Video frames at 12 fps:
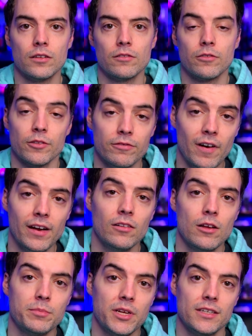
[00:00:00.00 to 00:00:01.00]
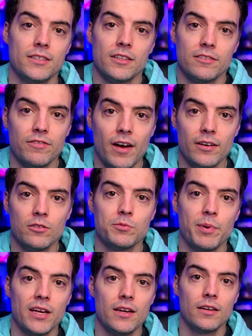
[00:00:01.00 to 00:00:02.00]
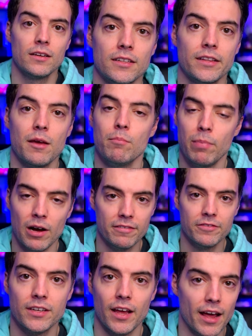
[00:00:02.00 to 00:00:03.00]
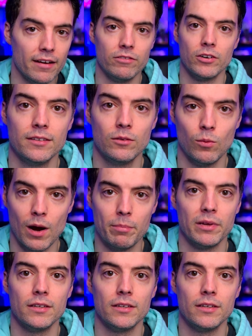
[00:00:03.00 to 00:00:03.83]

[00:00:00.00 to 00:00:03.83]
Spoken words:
For the final update to the finals beta, they buffed every weapon.